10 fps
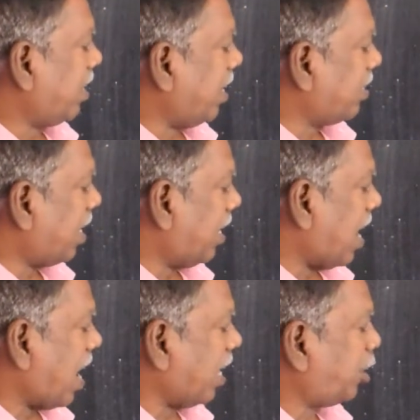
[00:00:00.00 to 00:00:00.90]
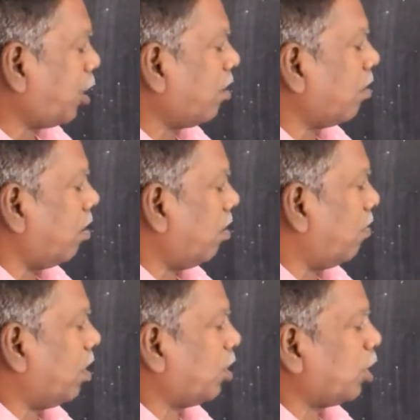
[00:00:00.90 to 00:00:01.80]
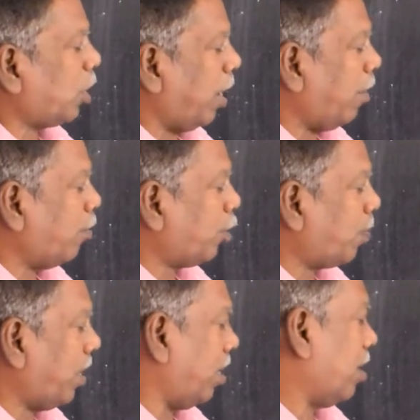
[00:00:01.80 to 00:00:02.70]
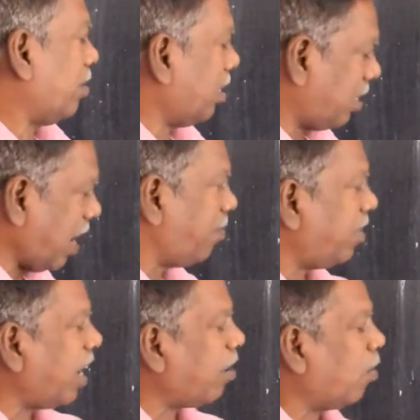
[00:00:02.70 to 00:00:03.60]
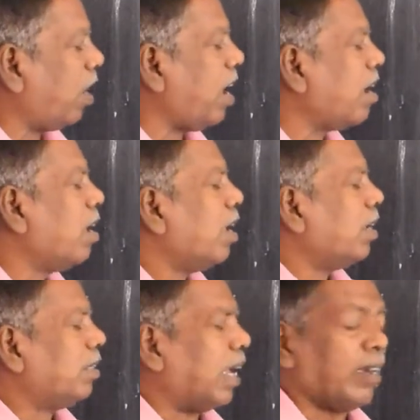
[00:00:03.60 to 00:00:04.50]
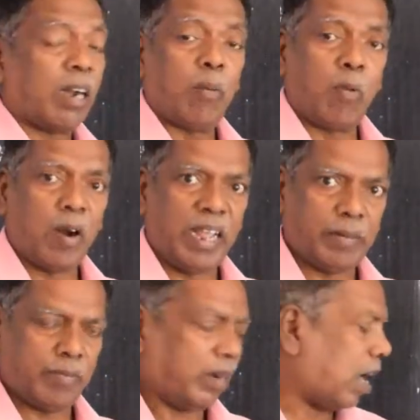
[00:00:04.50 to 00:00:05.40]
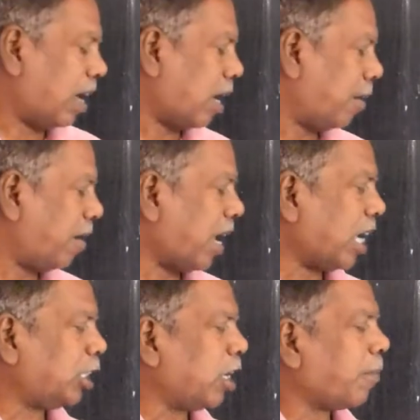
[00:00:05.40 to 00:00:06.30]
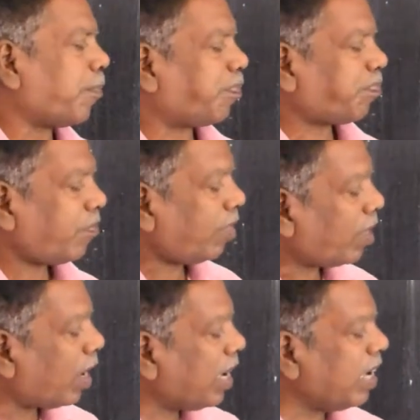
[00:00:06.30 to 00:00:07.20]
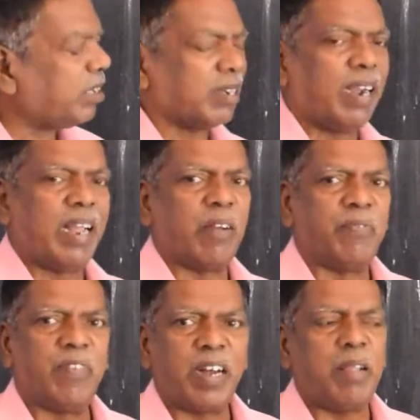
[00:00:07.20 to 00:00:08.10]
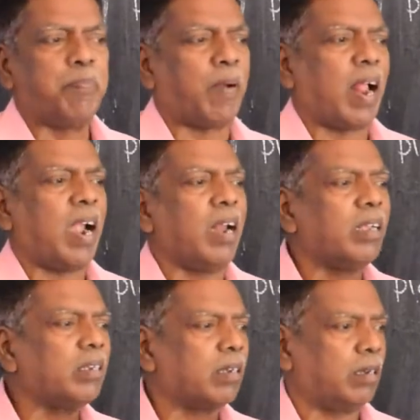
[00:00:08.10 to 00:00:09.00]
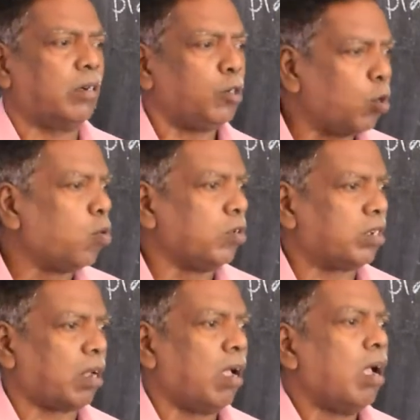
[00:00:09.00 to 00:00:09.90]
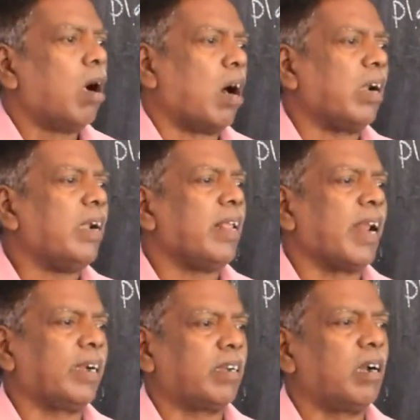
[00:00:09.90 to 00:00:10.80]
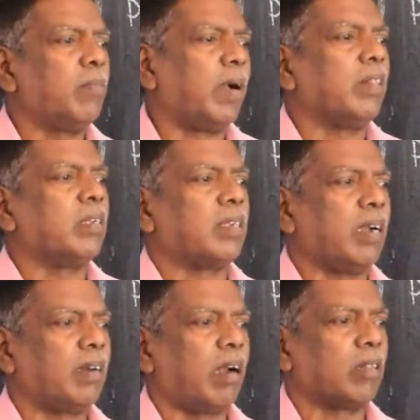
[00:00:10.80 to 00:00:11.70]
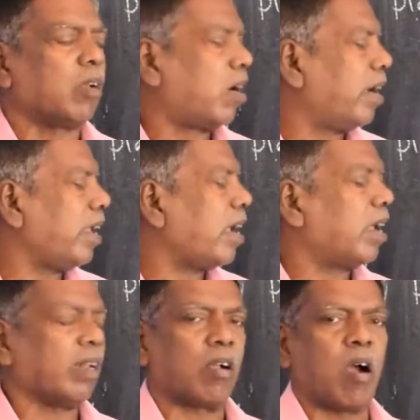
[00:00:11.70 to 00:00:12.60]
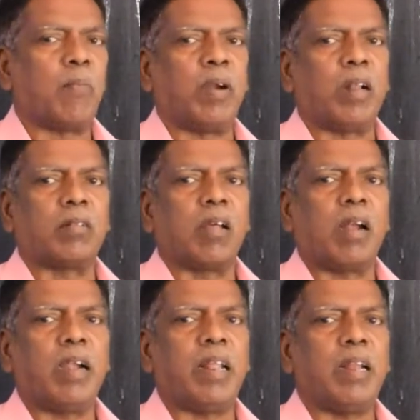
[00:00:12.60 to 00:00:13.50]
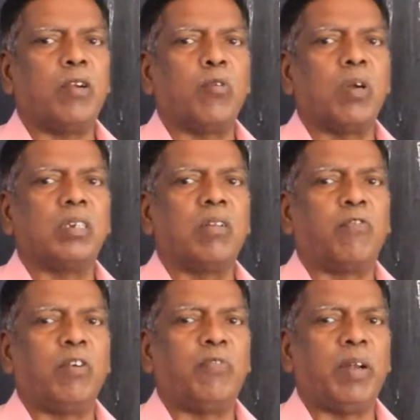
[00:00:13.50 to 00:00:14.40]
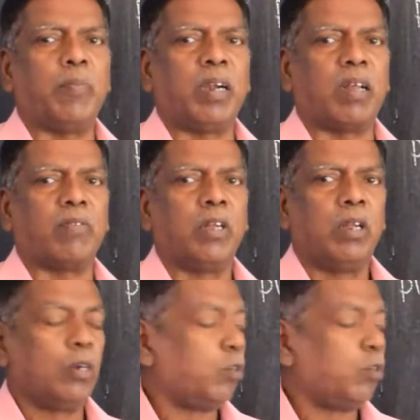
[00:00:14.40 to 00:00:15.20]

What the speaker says: next it is direction versus inducement. The same thing, only central body. Under direction, each and every planning tools are directed by the central authority and the common authority towards the fulfillment